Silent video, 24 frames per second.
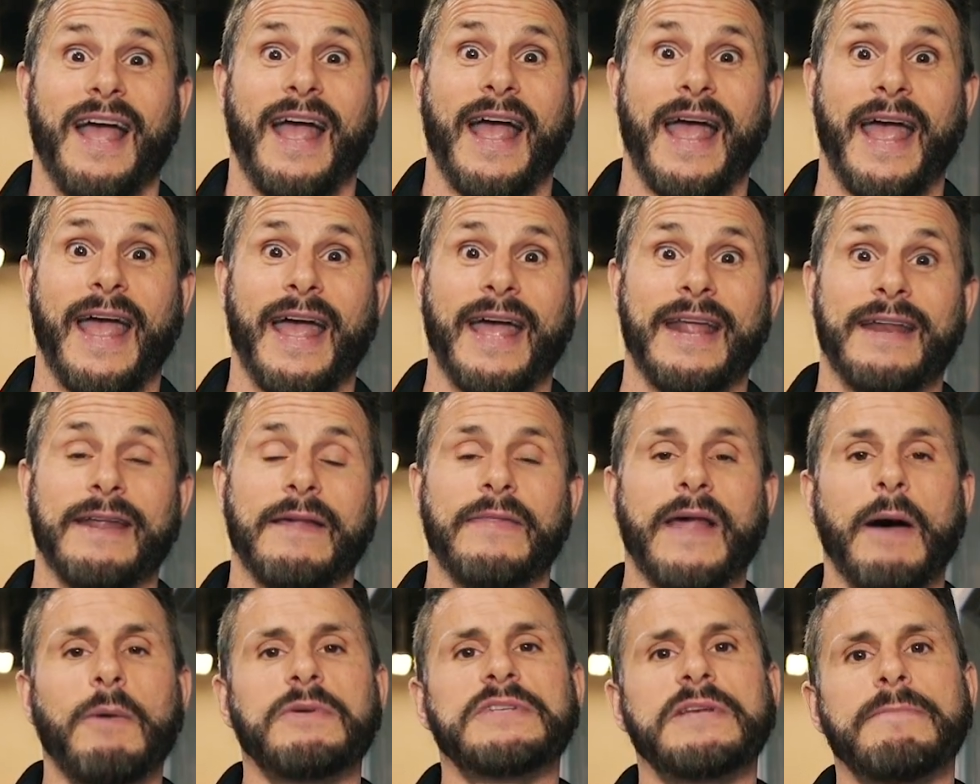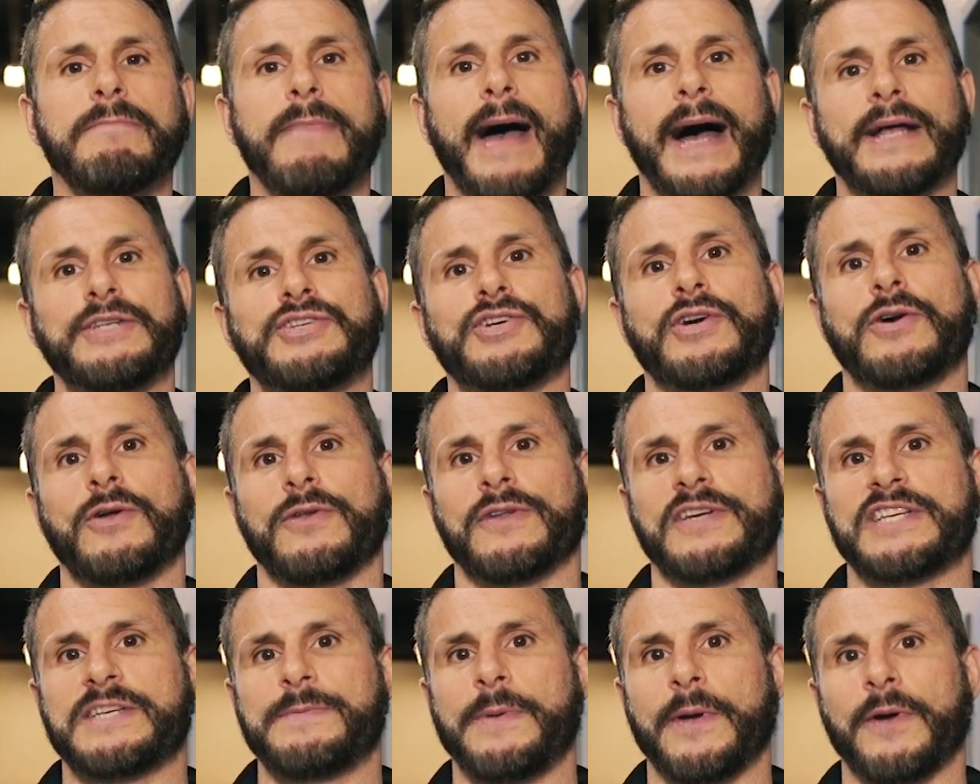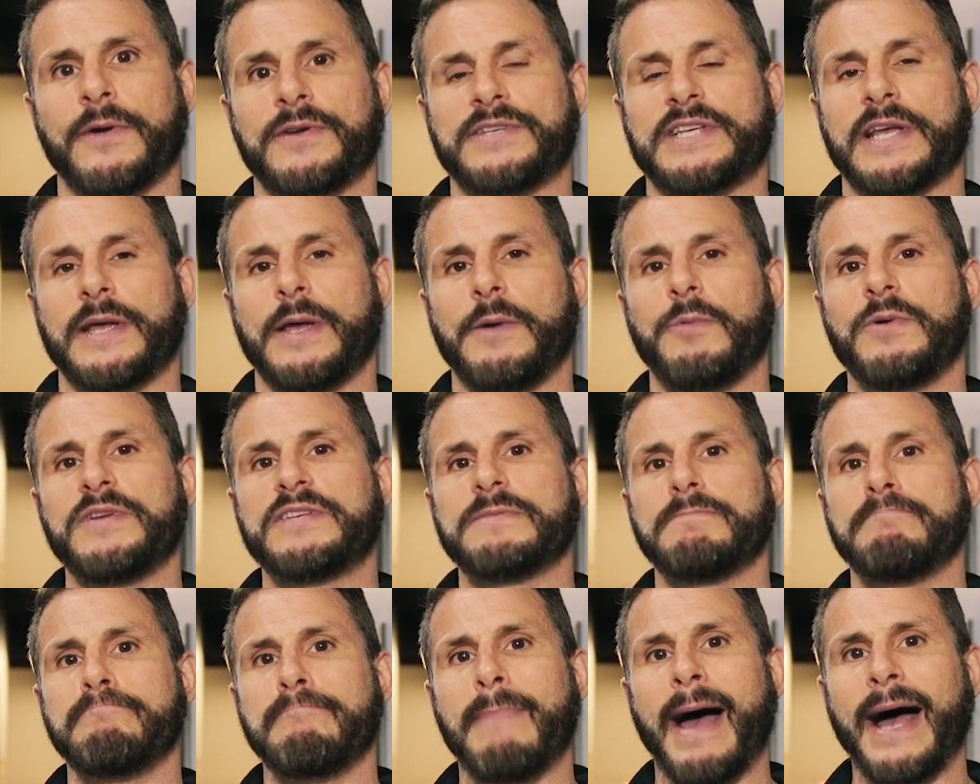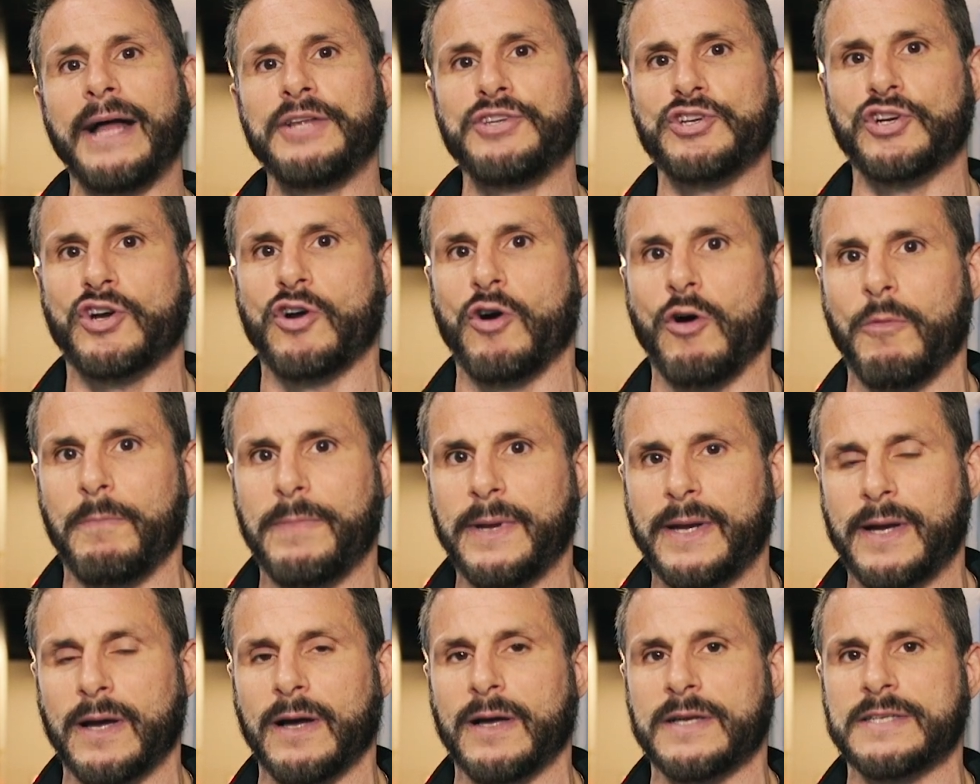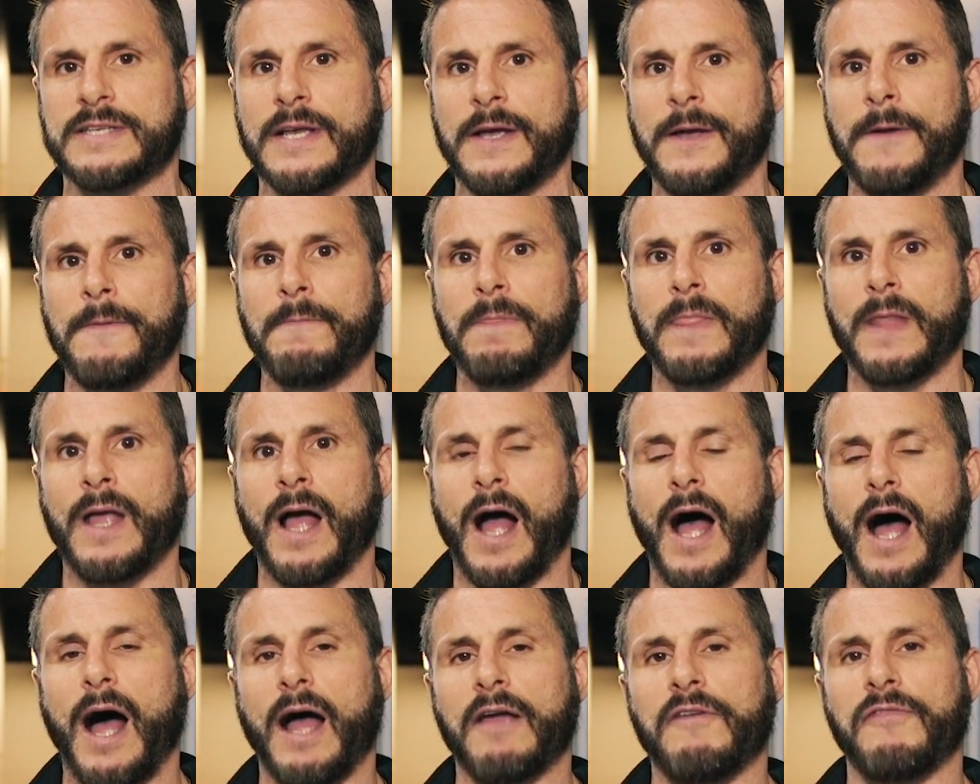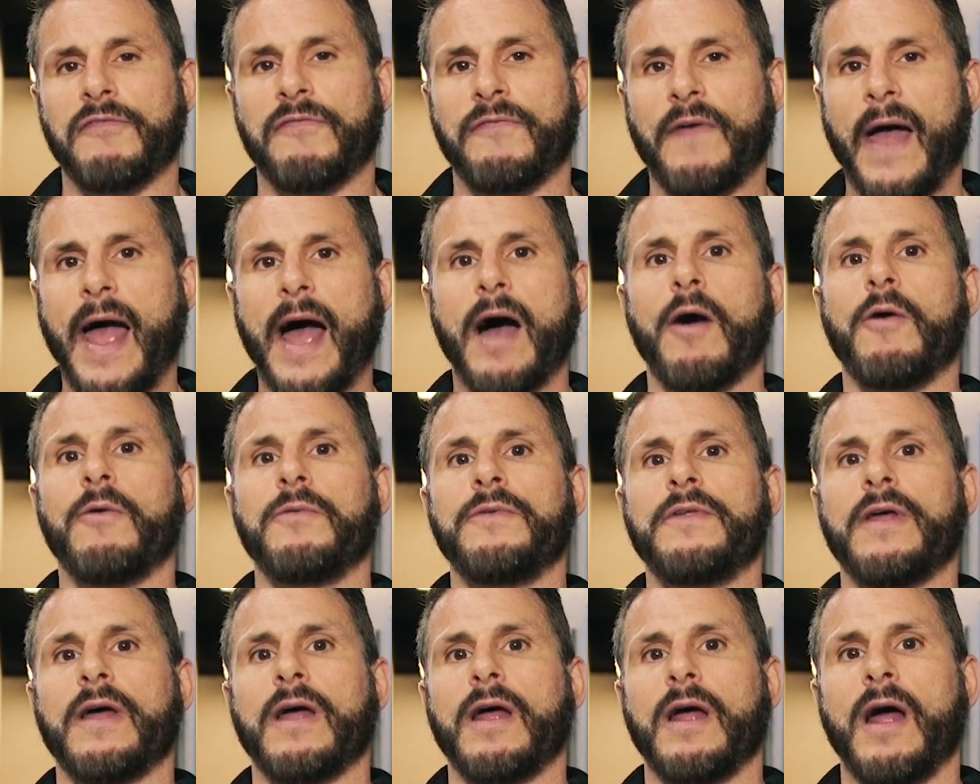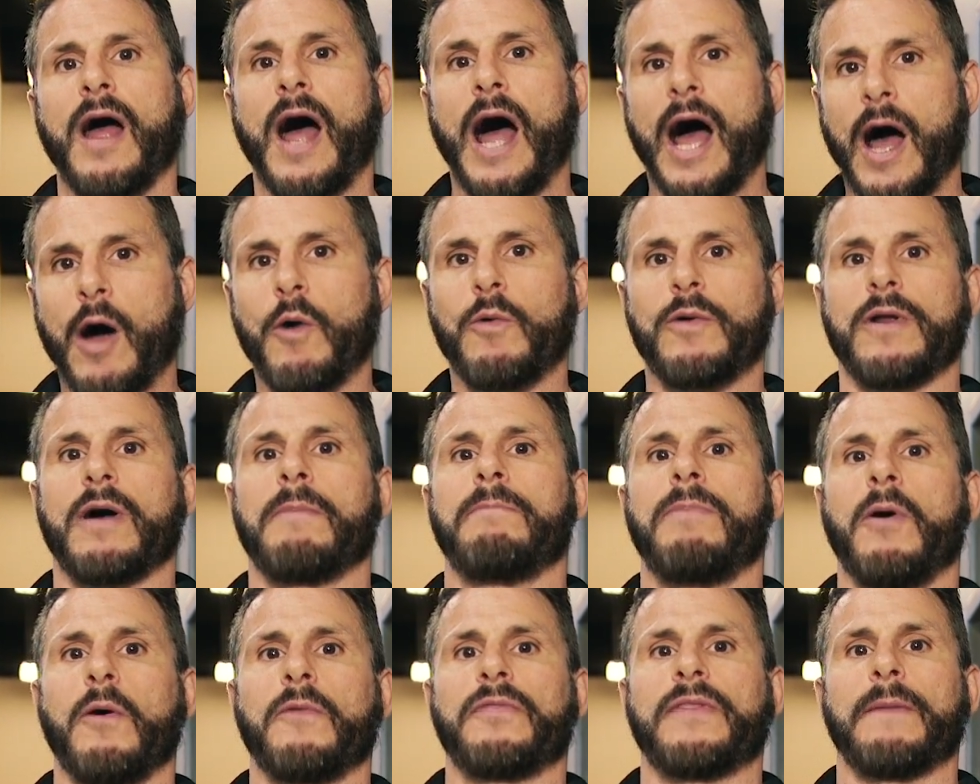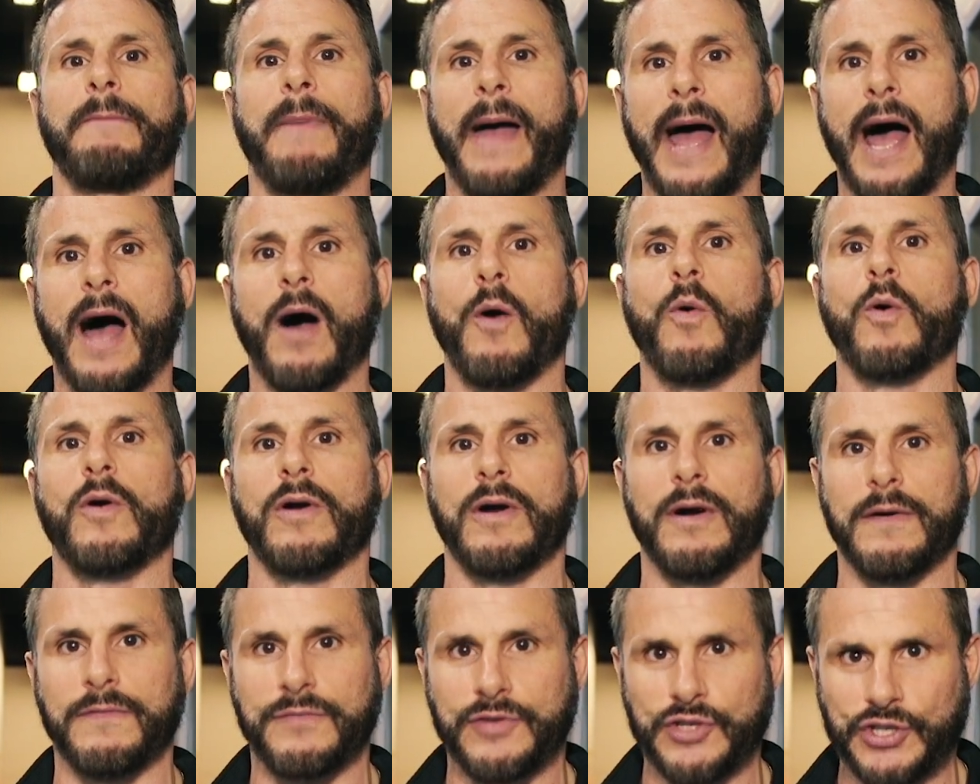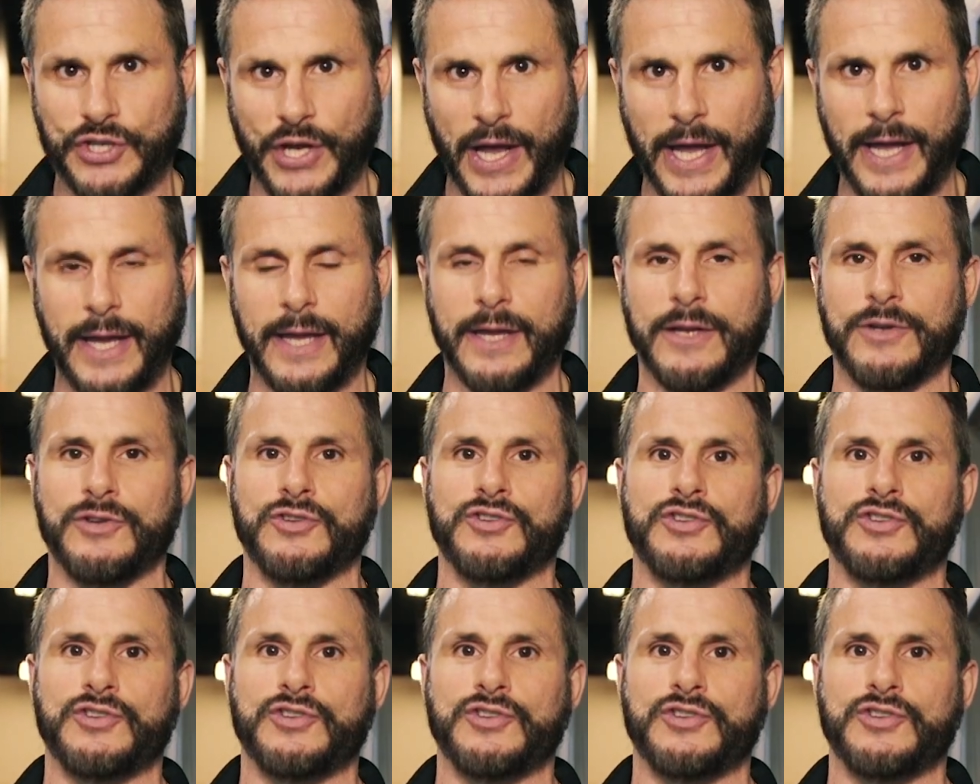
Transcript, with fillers: And that was a magical experience. It was magical because I found out about the power of change,